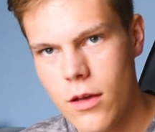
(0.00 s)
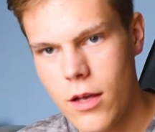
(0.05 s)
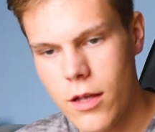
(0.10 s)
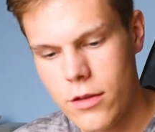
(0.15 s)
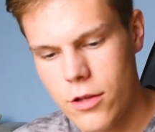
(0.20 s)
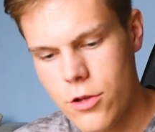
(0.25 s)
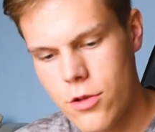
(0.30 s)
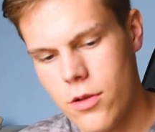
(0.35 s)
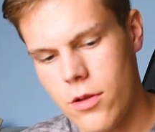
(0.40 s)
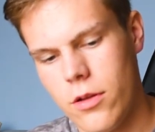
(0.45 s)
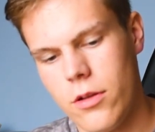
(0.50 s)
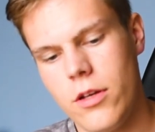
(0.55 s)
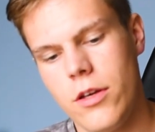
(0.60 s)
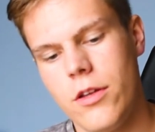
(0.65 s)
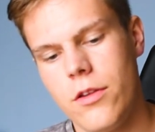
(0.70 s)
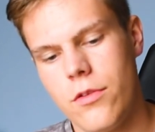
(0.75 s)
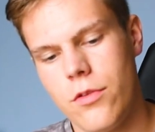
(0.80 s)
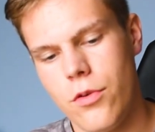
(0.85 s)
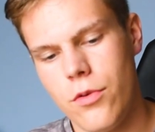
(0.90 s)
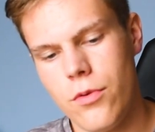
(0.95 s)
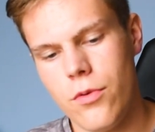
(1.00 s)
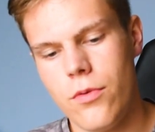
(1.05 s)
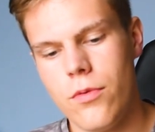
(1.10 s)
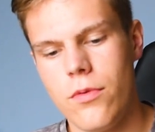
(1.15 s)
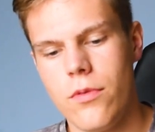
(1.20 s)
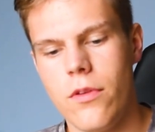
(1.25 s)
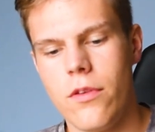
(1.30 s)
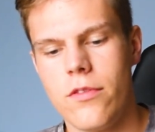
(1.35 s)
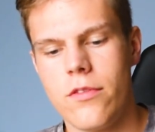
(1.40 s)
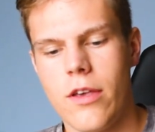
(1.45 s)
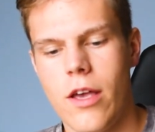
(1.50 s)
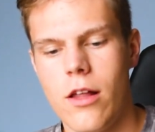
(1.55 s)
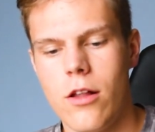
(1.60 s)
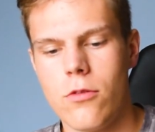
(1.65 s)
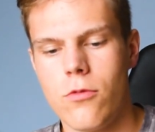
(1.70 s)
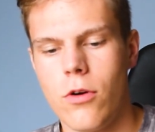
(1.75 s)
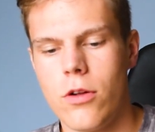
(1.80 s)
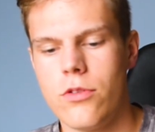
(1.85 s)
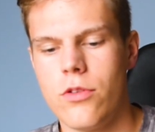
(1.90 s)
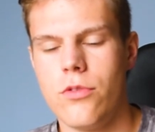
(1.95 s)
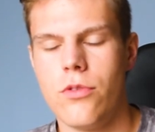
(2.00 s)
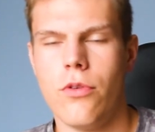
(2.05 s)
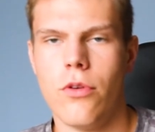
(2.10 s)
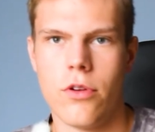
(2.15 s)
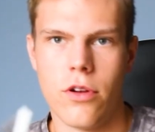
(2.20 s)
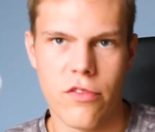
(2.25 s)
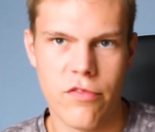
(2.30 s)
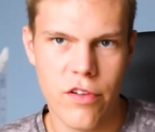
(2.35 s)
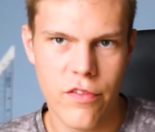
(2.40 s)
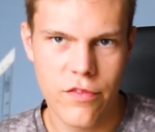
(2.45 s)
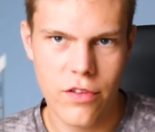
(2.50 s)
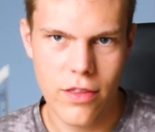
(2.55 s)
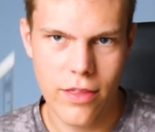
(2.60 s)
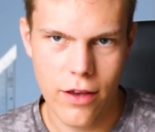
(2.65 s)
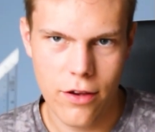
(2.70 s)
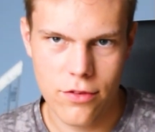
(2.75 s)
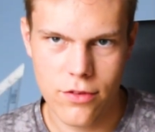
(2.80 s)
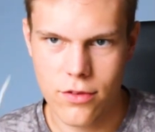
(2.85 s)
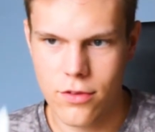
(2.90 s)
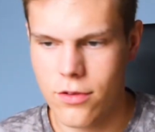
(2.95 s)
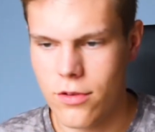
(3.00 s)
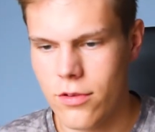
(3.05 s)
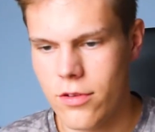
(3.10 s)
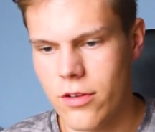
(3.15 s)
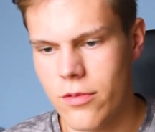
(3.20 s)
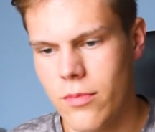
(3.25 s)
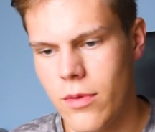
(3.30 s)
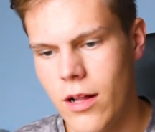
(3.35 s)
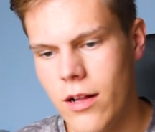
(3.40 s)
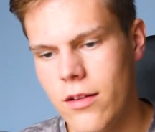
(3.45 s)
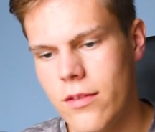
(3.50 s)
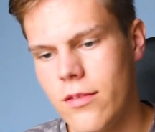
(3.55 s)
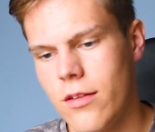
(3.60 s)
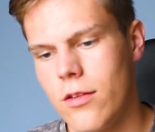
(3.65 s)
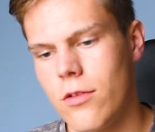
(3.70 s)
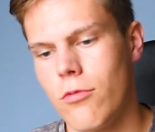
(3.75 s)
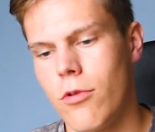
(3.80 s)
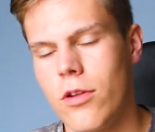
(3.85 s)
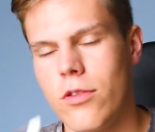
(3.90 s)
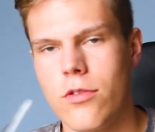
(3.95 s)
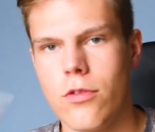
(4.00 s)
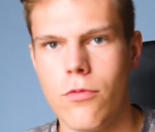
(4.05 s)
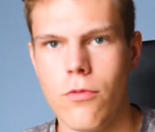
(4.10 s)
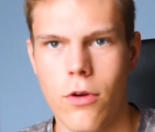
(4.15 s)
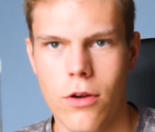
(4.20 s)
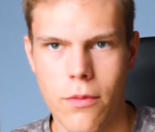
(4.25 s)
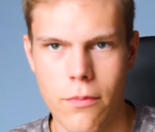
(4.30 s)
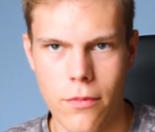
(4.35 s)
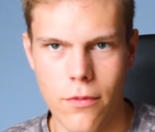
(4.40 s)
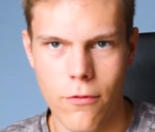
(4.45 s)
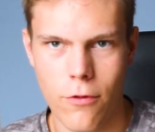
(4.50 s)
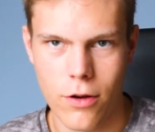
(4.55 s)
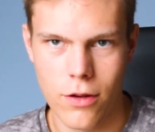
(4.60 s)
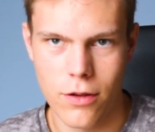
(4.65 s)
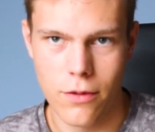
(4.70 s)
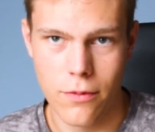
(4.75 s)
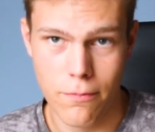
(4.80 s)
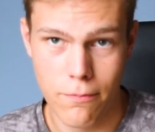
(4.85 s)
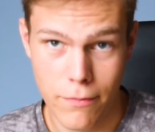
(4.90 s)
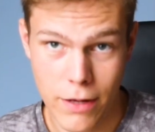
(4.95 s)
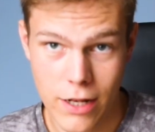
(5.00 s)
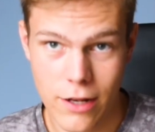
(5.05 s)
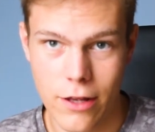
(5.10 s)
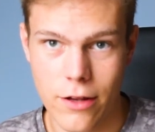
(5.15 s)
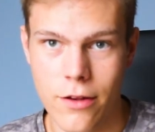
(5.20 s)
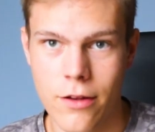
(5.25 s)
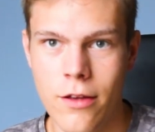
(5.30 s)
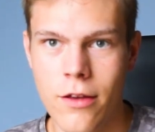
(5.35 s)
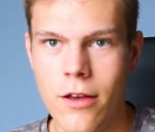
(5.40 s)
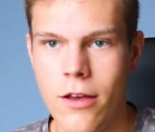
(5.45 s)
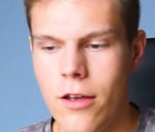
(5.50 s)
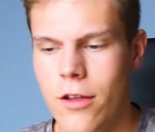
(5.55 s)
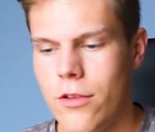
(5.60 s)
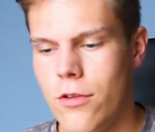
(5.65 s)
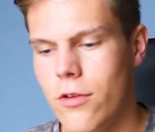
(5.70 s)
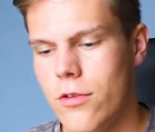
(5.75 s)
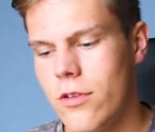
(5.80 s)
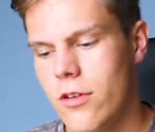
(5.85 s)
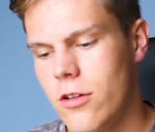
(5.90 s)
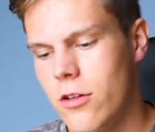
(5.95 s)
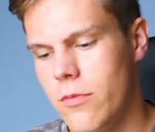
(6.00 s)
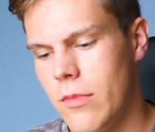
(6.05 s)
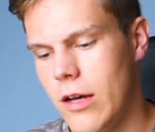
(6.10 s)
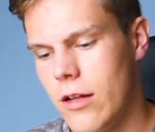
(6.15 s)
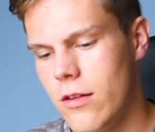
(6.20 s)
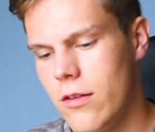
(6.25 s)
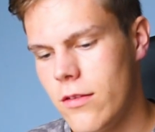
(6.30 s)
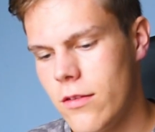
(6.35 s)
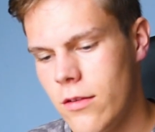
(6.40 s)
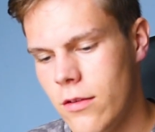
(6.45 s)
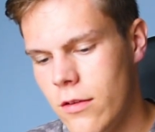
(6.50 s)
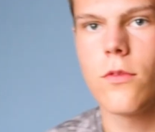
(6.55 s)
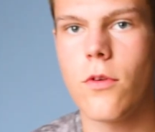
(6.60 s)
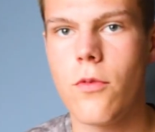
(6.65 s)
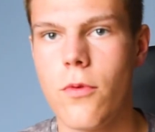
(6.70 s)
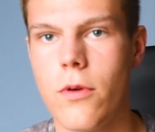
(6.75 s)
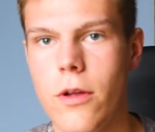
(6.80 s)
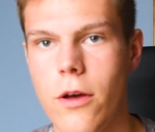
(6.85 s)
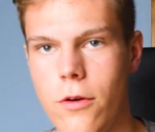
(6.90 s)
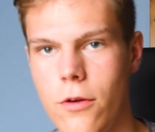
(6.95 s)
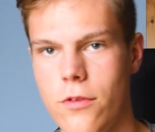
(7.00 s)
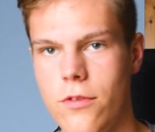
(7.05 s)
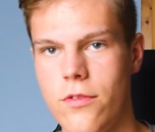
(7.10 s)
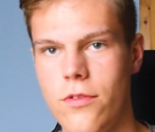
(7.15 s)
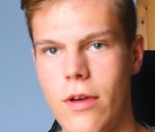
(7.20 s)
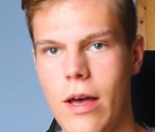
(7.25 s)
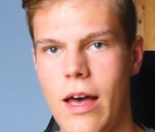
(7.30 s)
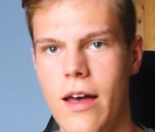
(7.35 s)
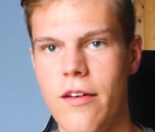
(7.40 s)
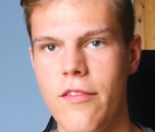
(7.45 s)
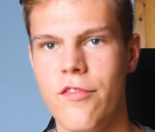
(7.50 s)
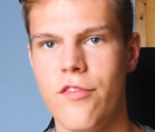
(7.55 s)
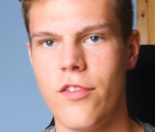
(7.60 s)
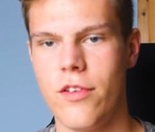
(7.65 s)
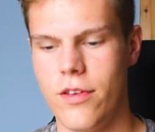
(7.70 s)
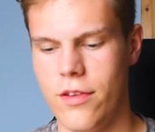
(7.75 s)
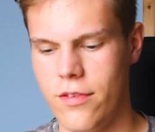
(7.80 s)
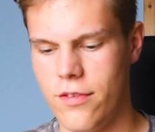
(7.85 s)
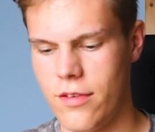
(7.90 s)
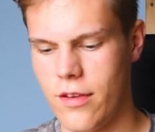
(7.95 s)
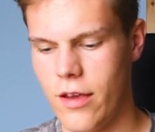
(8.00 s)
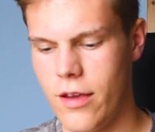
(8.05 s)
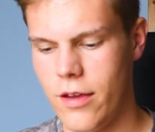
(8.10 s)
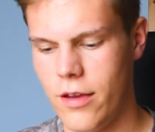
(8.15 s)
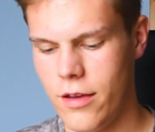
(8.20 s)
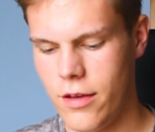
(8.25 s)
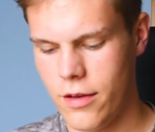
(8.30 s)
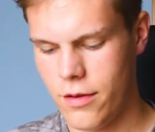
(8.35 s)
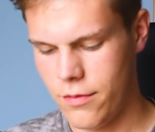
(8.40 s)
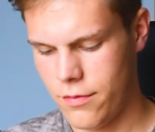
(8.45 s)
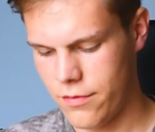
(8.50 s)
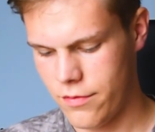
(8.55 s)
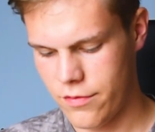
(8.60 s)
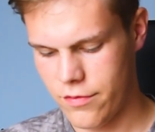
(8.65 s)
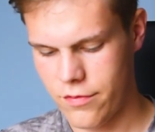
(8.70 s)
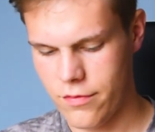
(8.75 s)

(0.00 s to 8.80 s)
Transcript: Additionally to the scale 1 to 250,000 nautical miles and 1 to 1 million nautical miles. So what I also have is I